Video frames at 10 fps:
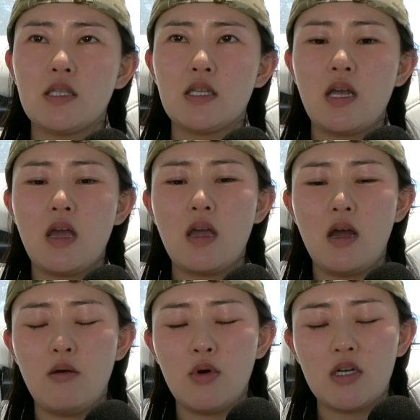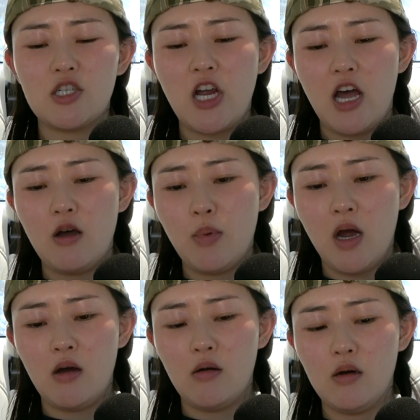Today, I want to chat
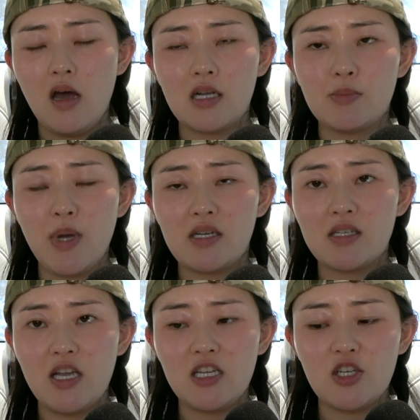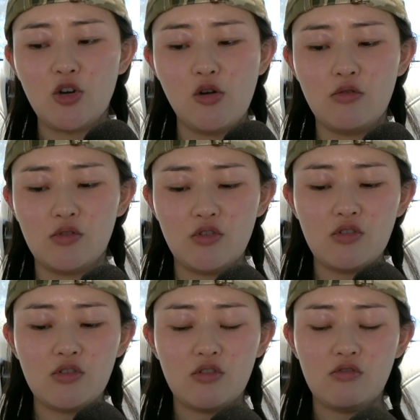about
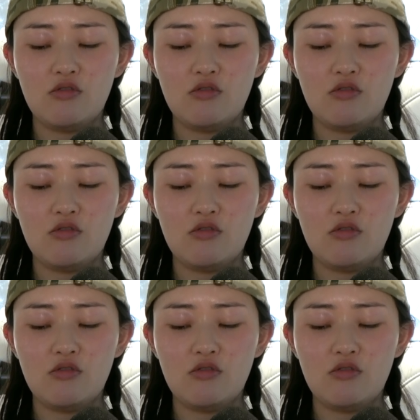expectations